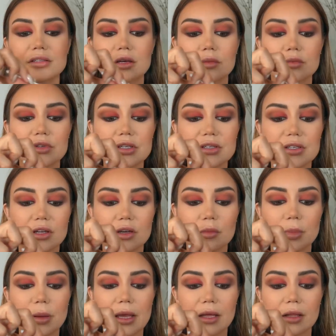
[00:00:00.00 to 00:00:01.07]
So I'm just
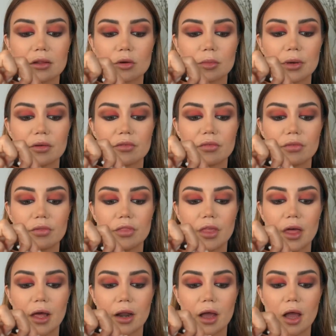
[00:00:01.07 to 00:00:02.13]
gonna pick a little bit of
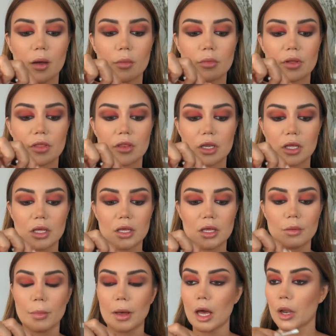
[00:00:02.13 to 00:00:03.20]
that up with an
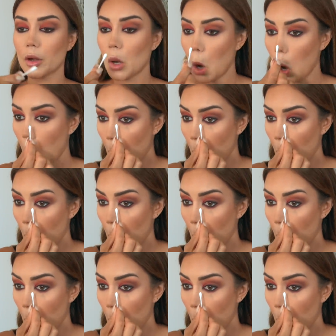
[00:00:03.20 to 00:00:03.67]
earbud.